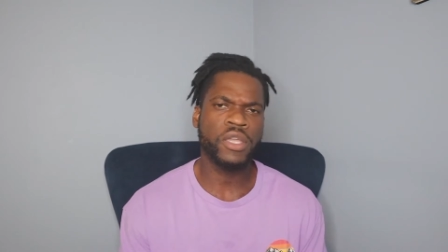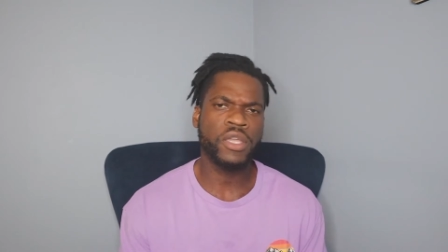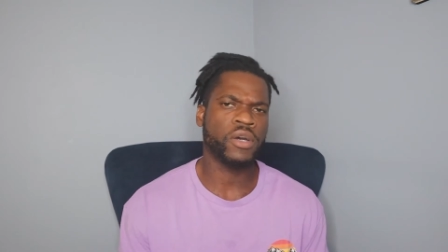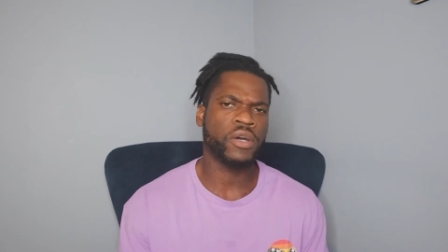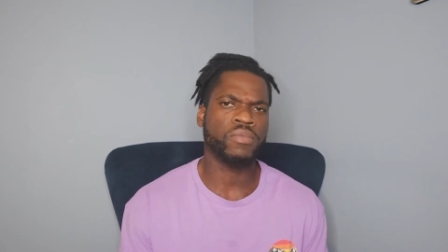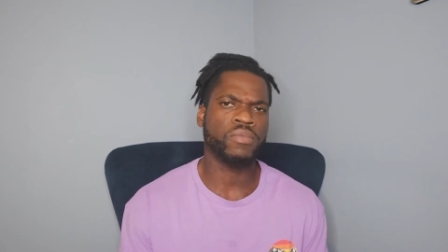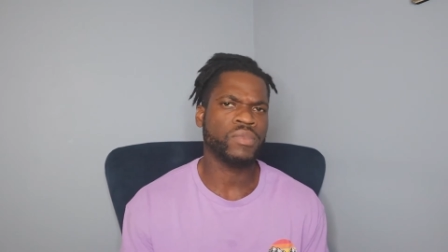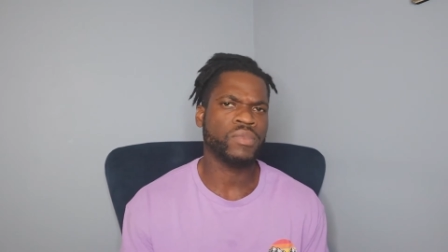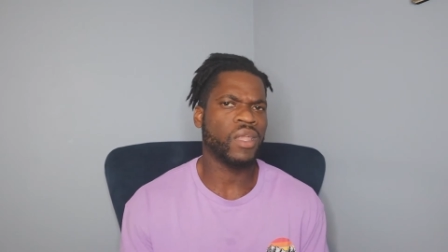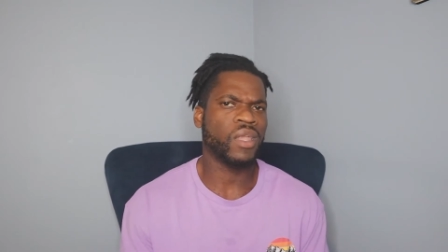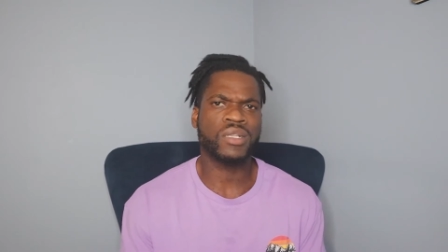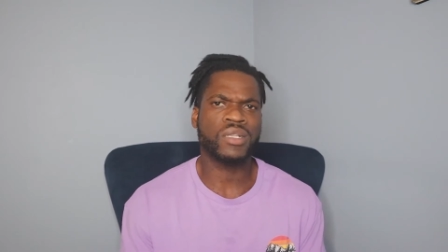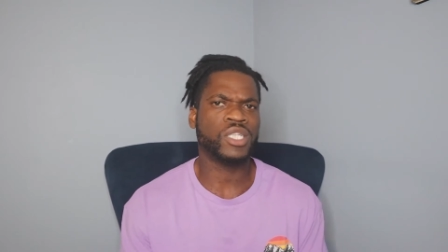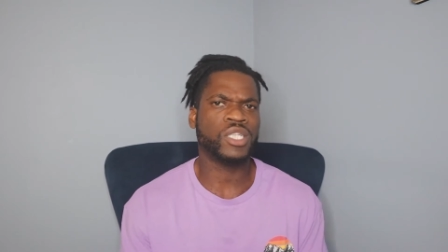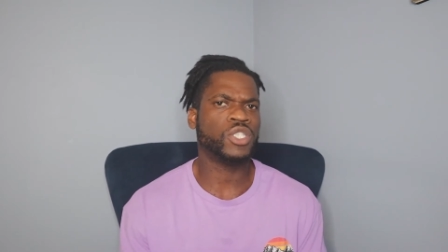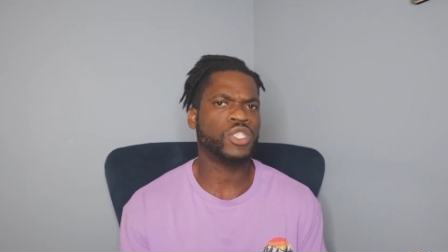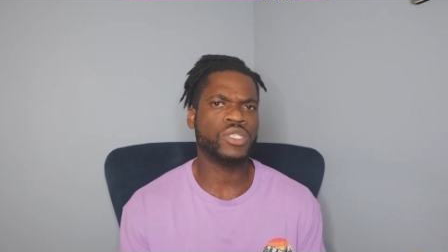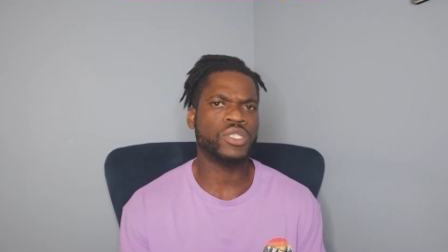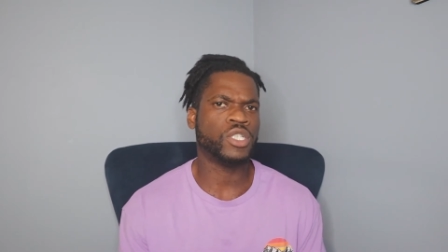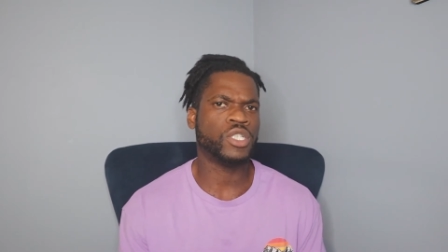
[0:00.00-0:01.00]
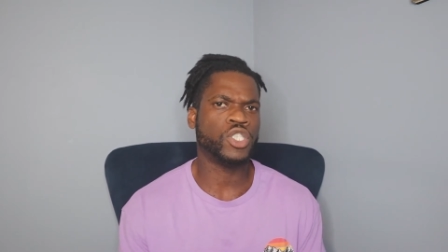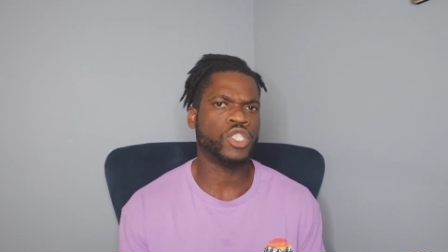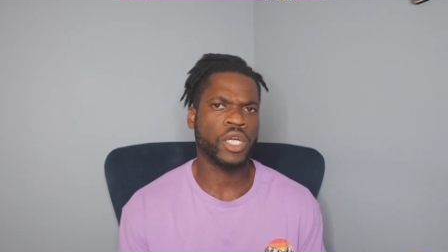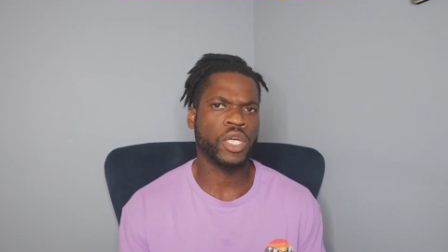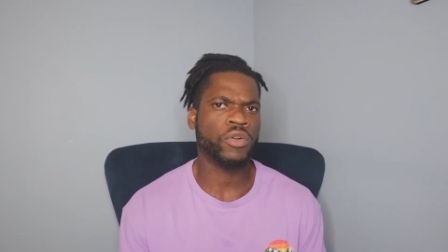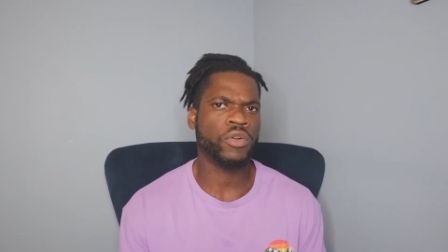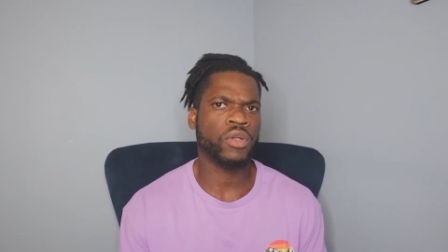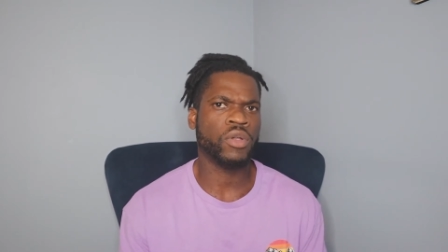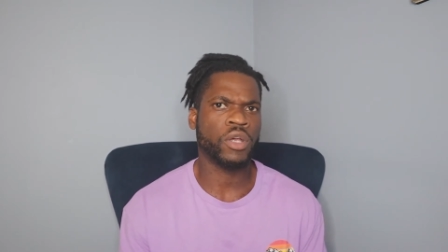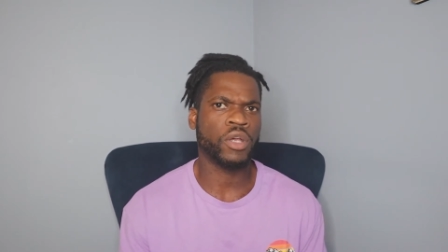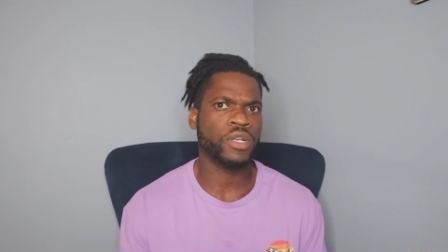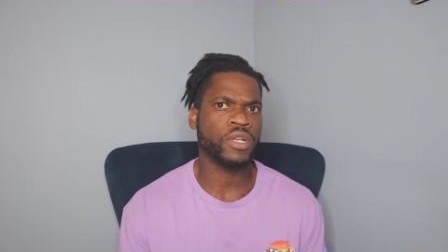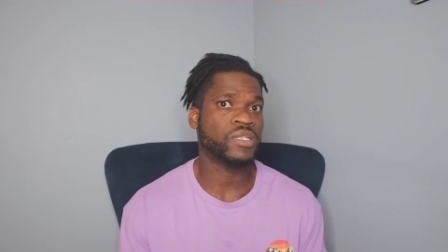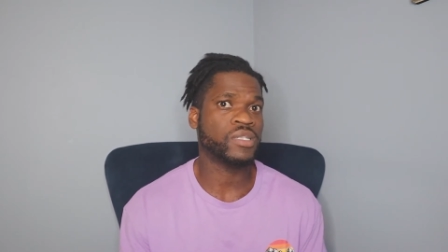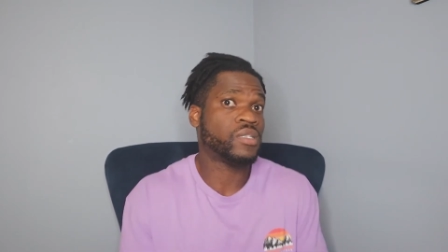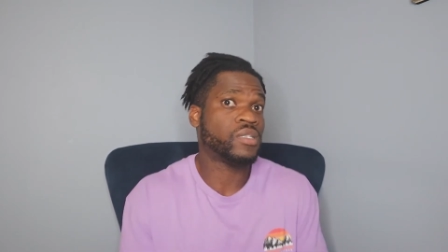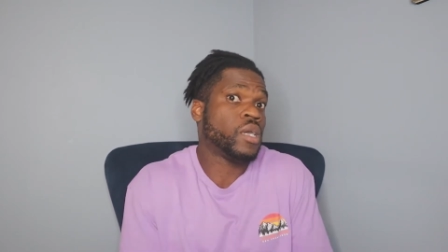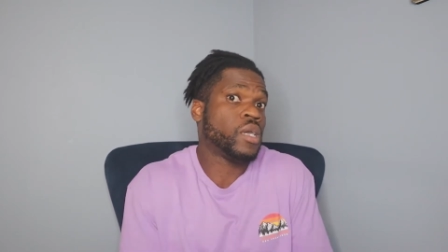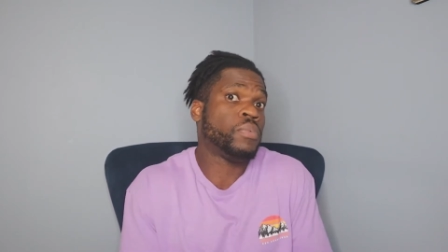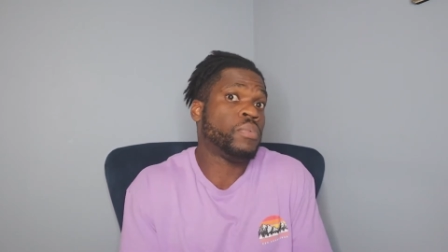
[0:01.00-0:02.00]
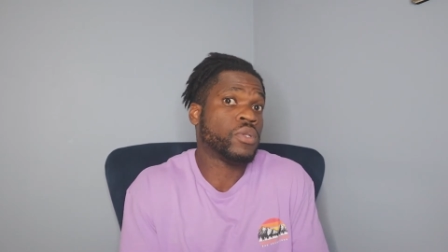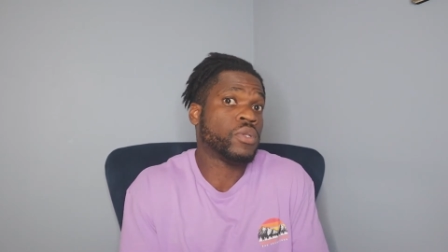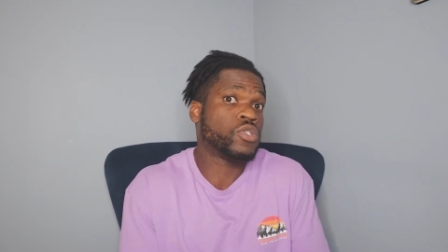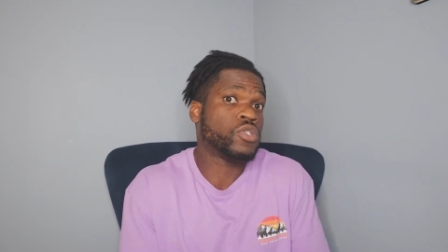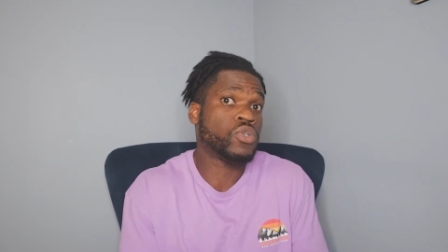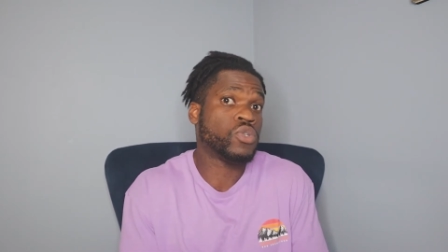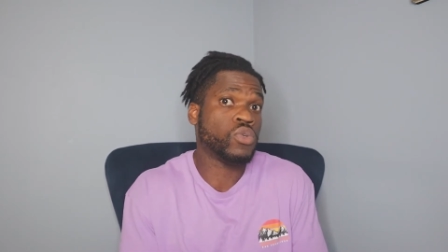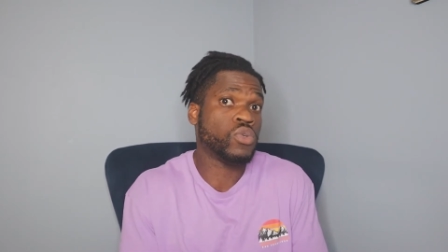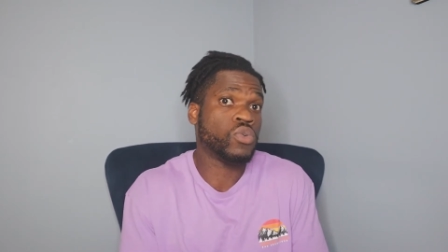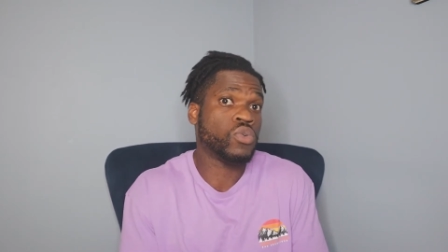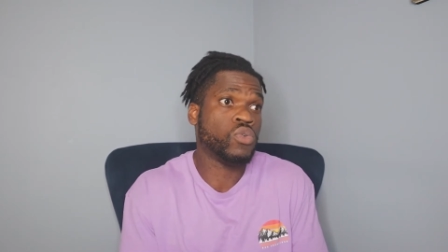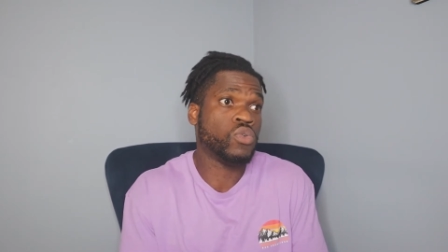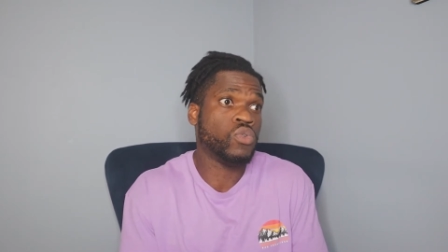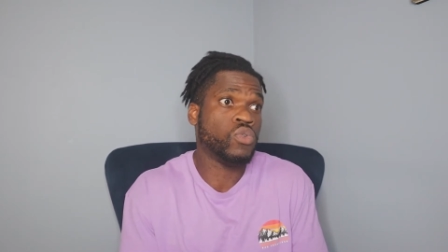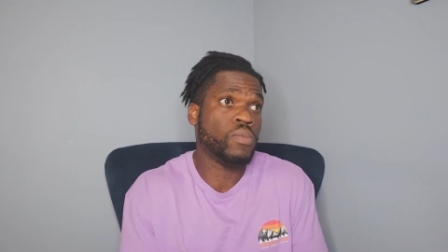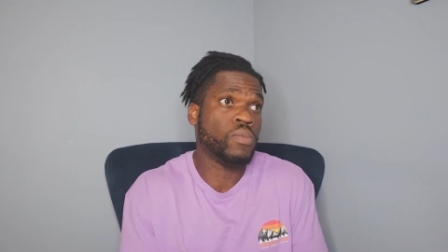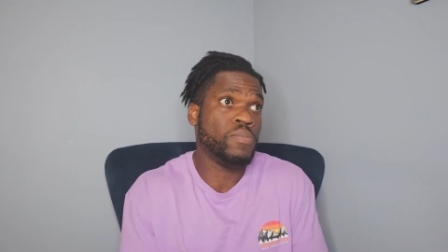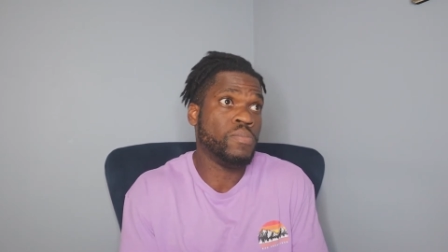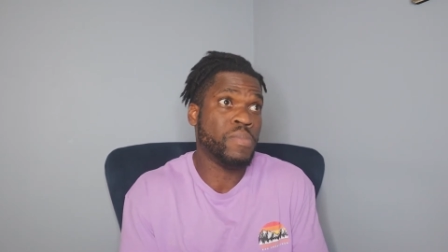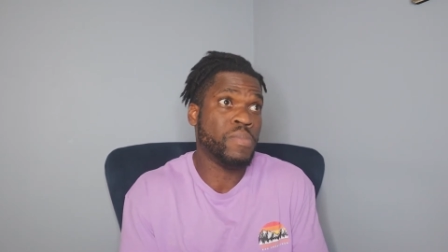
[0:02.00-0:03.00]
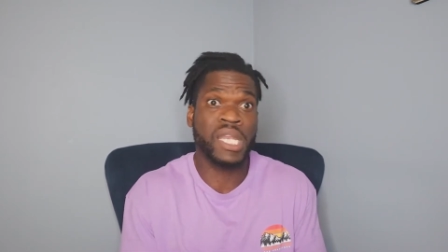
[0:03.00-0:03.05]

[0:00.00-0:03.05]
and you know locticians in general are a staple to